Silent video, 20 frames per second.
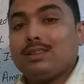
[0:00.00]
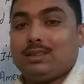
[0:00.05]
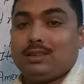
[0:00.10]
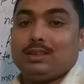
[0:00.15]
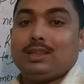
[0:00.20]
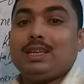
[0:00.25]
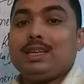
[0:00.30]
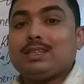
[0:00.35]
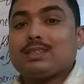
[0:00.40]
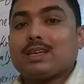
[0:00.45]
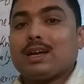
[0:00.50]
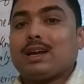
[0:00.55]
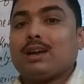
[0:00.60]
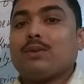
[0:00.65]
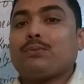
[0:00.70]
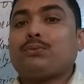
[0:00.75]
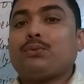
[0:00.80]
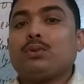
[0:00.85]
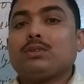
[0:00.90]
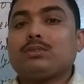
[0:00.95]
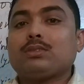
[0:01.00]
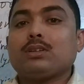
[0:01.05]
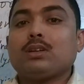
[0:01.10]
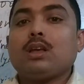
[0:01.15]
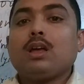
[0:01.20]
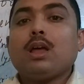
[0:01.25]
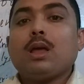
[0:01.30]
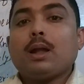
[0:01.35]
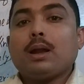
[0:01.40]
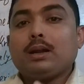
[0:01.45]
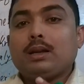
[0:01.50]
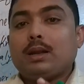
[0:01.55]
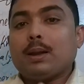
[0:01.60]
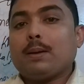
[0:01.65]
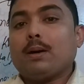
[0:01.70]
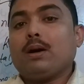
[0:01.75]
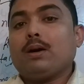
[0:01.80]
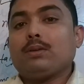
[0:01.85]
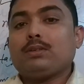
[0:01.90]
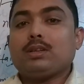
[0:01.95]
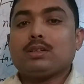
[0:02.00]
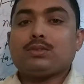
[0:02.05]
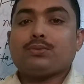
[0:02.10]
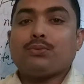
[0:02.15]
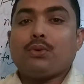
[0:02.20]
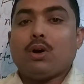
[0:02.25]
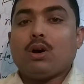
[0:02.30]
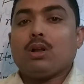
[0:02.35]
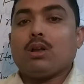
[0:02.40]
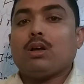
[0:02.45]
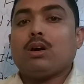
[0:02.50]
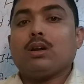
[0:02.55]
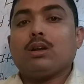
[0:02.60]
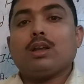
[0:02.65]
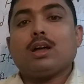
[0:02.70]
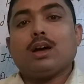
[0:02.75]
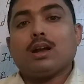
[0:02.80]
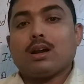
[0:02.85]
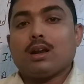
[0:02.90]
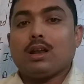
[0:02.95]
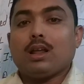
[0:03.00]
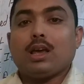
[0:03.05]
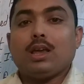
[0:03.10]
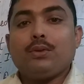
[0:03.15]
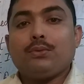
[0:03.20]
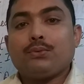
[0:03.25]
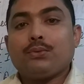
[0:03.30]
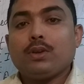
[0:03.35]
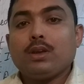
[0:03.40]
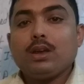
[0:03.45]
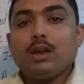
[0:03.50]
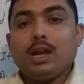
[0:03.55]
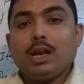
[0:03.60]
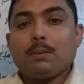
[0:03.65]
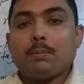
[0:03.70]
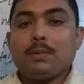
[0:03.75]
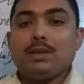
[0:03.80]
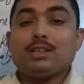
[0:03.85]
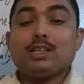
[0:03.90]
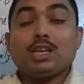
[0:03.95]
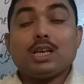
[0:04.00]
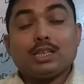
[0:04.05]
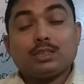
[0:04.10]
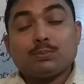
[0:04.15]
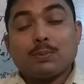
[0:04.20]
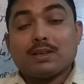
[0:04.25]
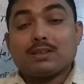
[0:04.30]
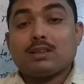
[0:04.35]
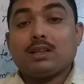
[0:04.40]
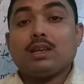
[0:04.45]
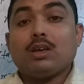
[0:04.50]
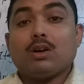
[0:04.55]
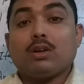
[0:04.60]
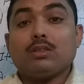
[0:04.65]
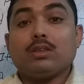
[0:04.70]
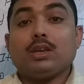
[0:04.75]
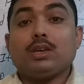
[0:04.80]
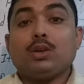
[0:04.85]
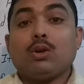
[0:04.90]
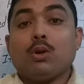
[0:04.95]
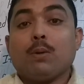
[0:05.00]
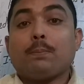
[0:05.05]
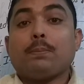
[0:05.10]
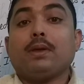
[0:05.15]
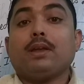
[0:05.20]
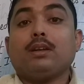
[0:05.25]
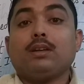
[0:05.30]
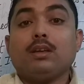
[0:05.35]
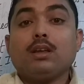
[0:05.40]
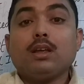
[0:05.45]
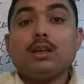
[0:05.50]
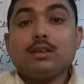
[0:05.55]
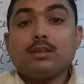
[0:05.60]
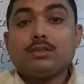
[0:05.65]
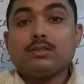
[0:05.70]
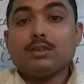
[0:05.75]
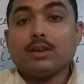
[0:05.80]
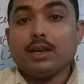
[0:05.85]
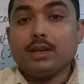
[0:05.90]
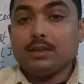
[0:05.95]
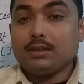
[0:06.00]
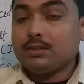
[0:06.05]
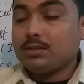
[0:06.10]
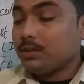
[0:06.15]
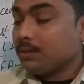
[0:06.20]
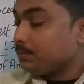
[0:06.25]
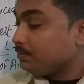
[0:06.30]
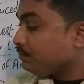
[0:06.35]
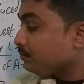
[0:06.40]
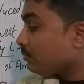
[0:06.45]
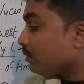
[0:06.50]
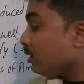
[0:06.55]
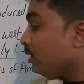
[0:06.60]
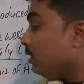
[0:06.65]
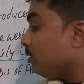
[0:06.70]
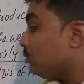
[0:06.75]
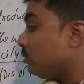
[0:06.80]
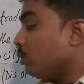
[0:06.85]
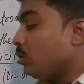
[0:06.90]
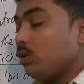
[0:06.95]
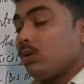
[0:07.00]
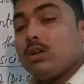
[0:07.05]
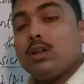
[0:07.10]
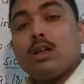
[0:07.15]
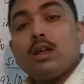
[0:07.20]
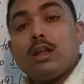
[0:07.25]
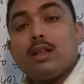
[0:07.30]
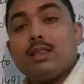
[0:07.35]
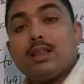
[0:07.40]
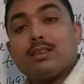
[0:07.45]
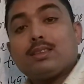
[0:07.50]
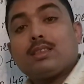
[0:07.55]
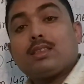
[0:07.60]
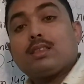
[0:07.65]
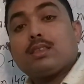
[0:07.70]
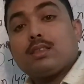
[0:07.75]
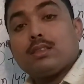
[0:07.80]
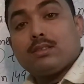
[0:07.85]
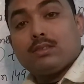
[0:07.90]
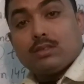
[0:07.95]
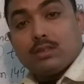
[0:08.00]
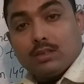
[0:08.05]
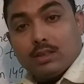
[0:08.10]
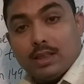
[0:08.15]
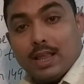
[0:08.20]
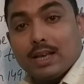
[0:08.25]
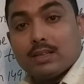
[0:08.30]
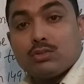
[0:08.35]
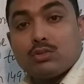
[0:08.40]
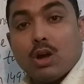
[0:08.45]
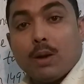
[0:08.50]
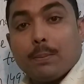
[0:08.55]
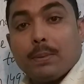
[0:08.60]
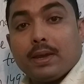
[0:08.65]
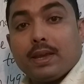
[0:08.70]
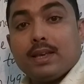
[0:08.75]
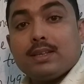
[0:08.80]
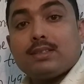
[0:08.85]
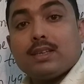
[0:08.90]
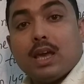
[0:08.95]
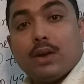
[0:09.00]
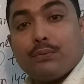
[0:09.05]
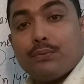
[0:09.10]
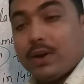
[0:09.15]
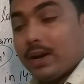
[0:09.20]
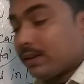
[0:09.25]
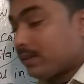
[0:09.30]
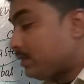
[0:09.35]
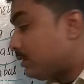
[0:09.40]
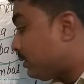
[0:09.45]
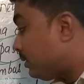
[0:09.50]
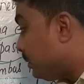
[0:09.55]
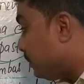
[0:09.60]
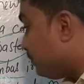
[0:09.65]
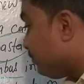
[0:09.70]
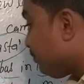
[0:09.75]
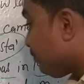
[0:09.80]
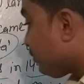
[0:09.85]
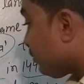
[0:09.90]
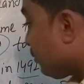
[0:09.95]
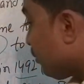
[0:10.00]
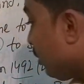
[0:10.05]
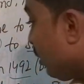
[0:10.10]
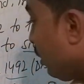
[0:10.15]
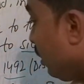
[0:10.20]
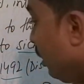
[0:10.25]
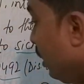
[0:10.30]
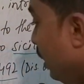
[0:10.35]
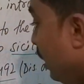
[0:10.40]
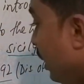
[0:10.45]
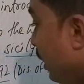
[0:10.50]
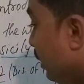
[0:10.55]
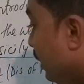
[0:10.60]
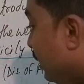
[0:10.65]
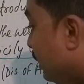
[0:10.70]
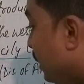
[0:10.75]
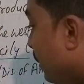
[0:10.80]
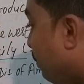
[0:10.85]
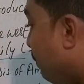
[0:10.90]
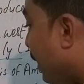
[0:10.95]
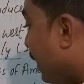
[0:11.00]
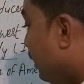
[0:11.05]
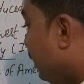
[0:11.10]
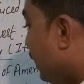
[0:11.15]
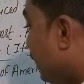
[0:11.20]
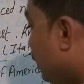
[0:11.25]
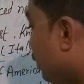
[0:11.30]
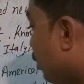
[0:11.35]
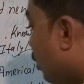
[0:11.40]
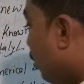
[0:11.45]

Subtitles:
these kind of foods just fall on our life. It means especially on the European side. So the next topic is effects. The dependent